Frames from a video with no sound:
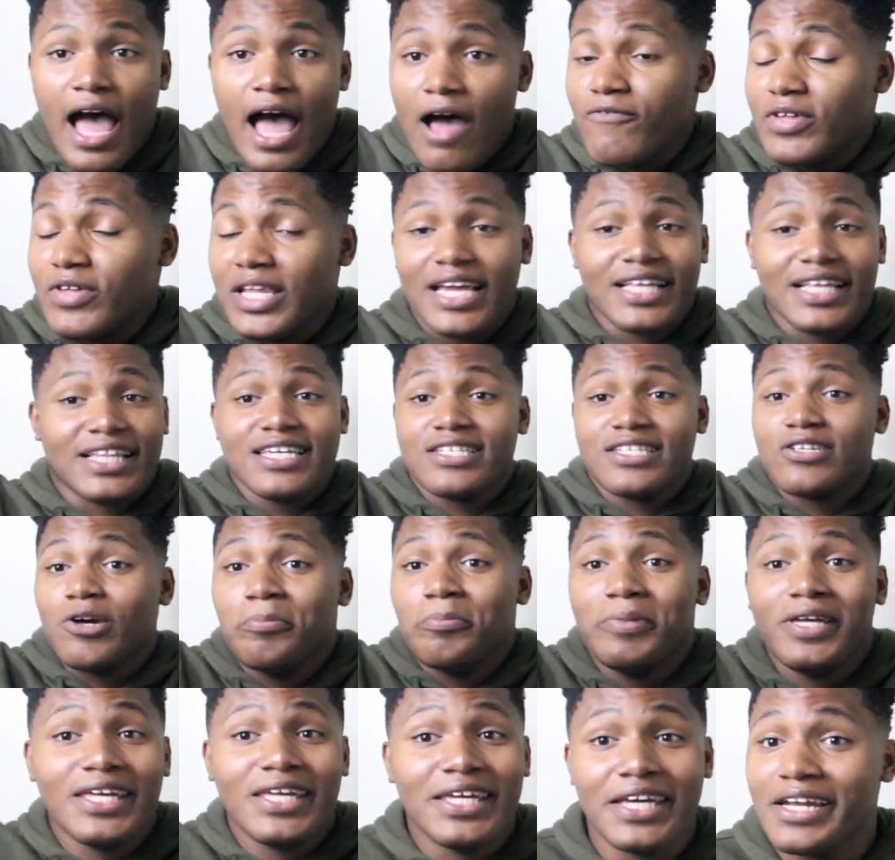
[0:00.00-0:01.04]
I feel like that's
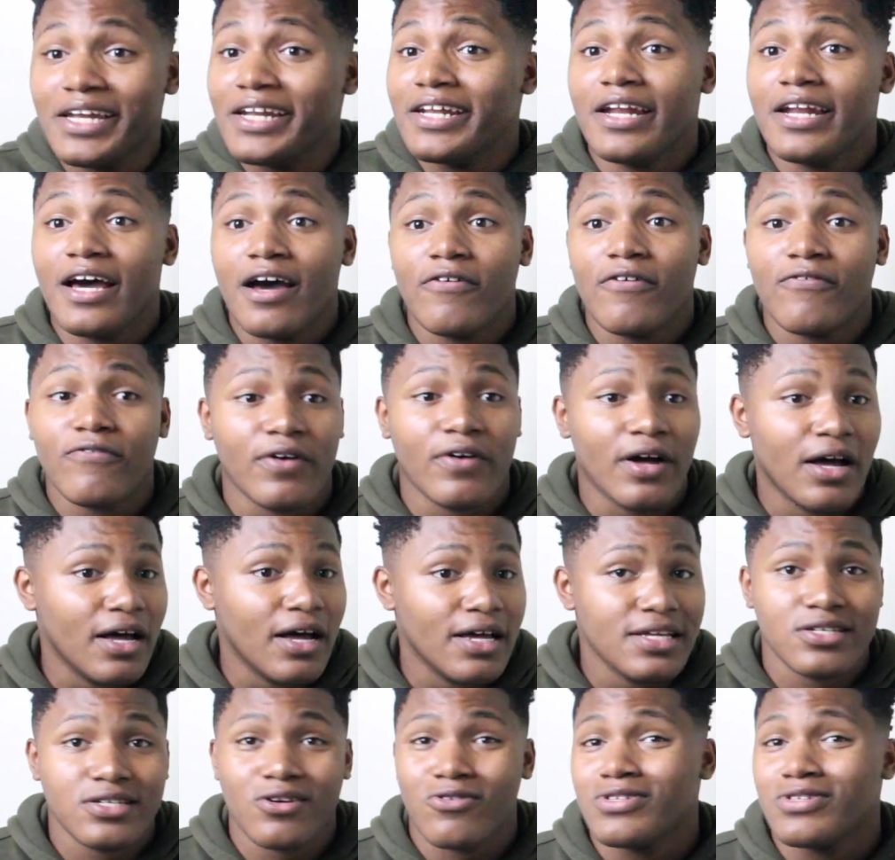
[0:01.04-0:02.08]
going to be good enough.
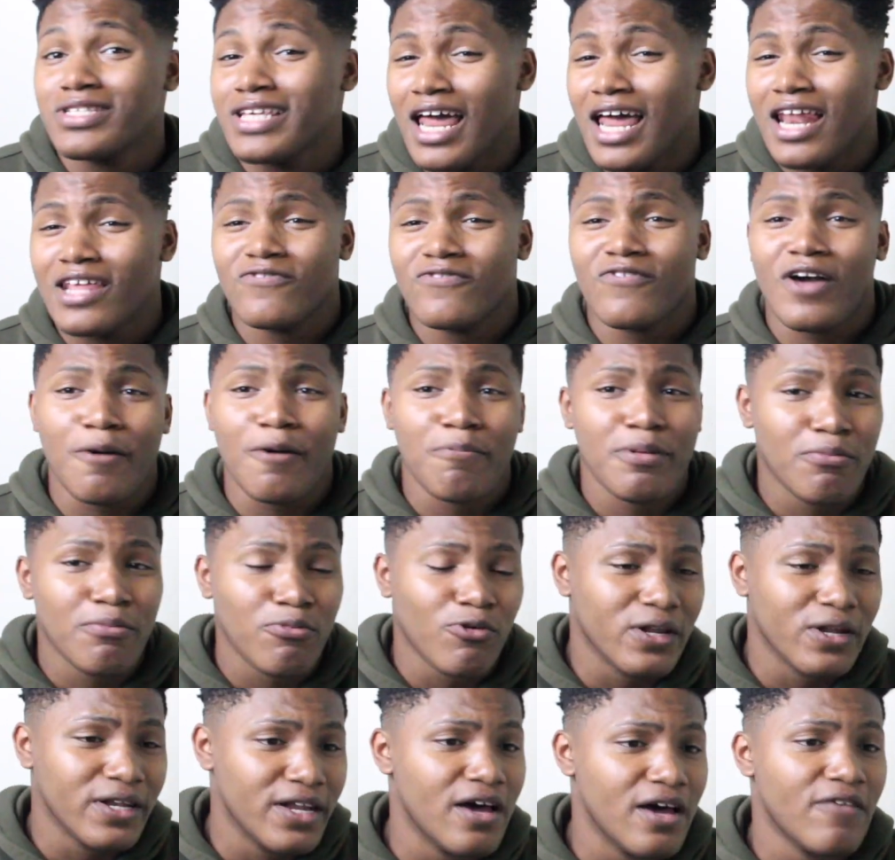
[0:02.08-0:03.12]
It's going to satisfy
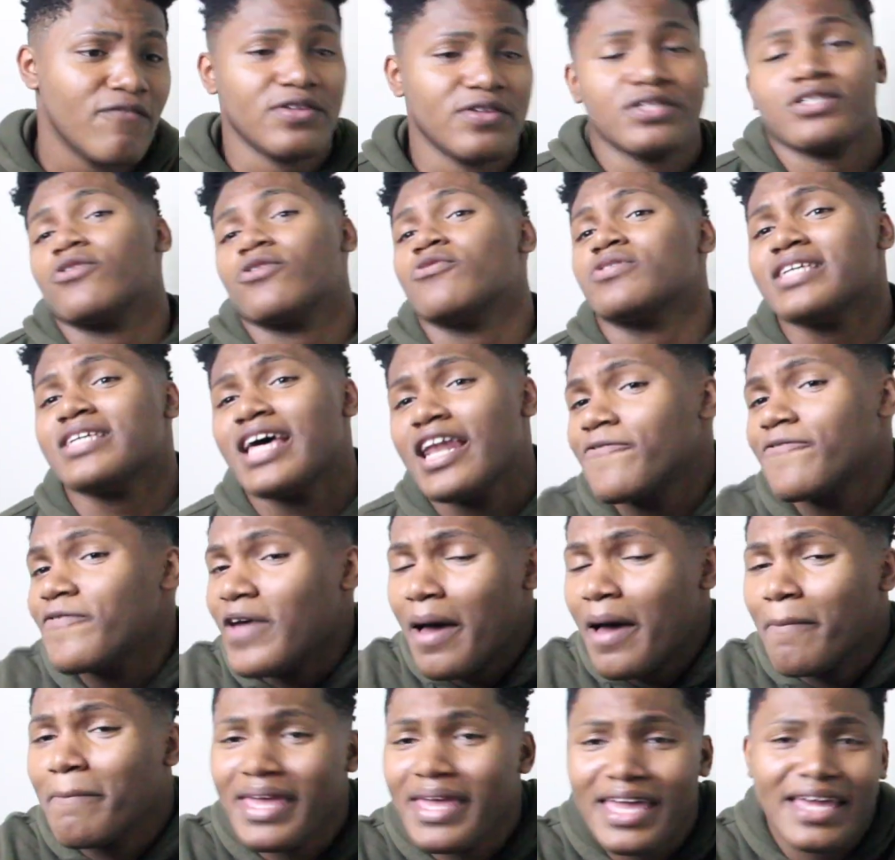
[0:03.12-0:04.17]
people enough. It's going to
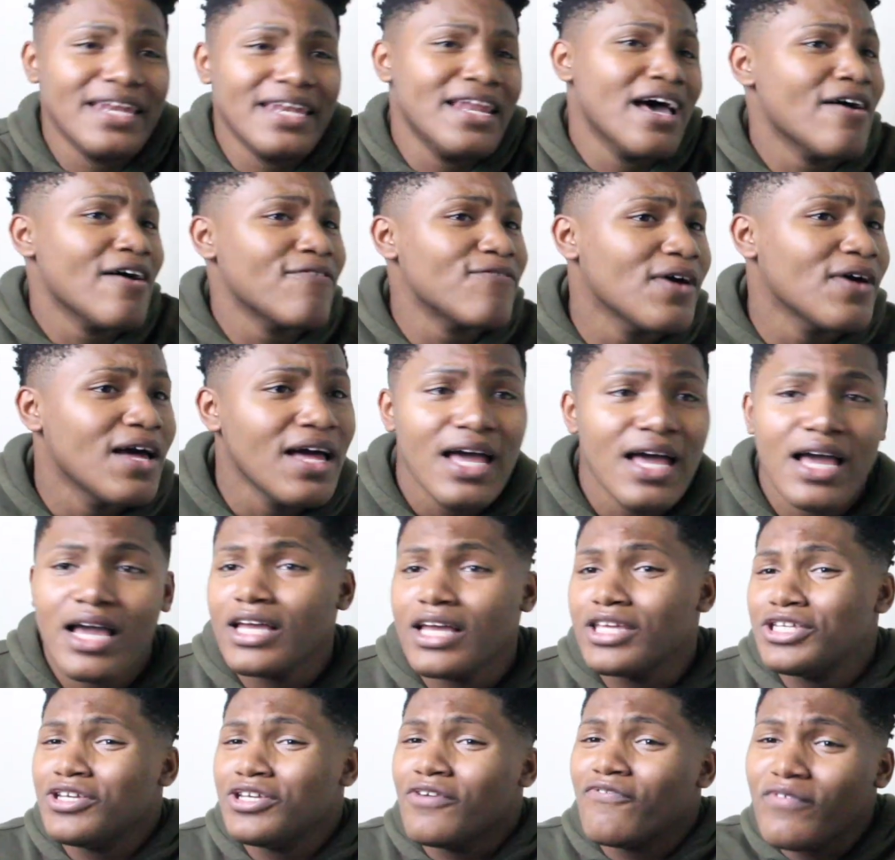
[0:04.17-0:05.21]
satisfy me enough.
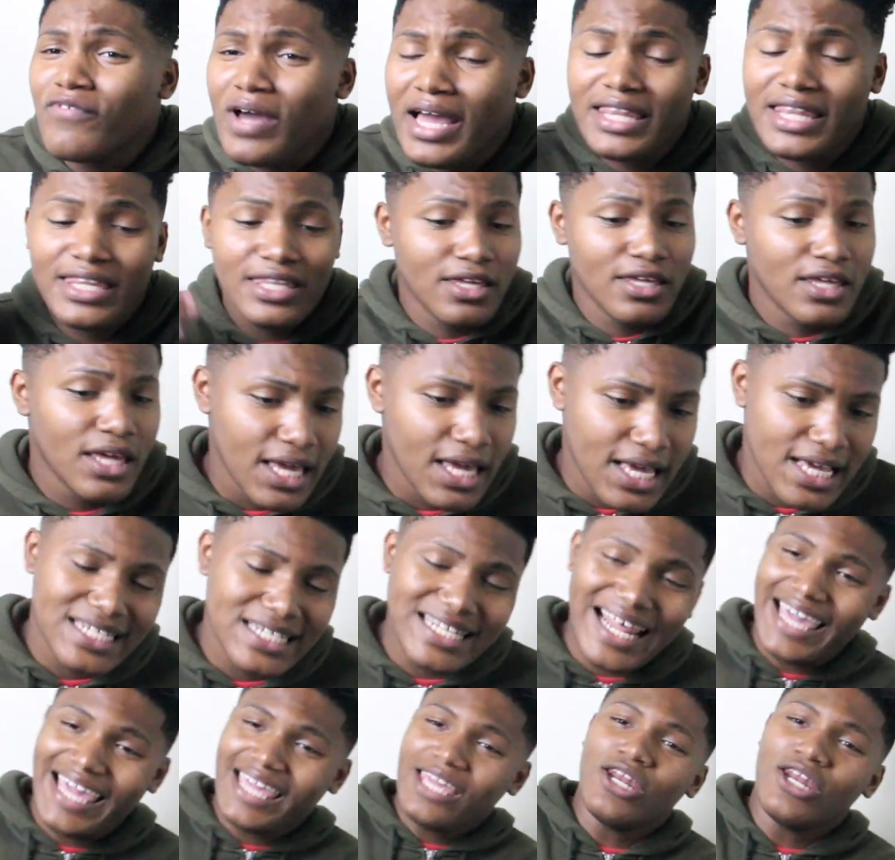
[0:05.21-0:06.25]
Because you finally, it's
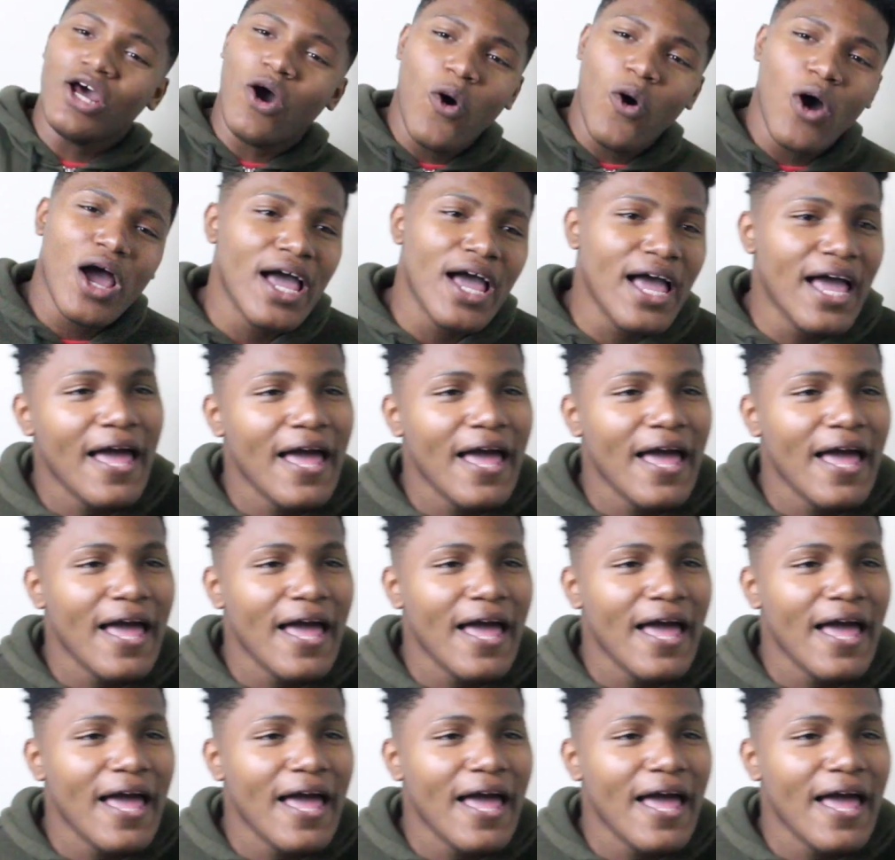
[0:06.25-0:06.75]
like, you know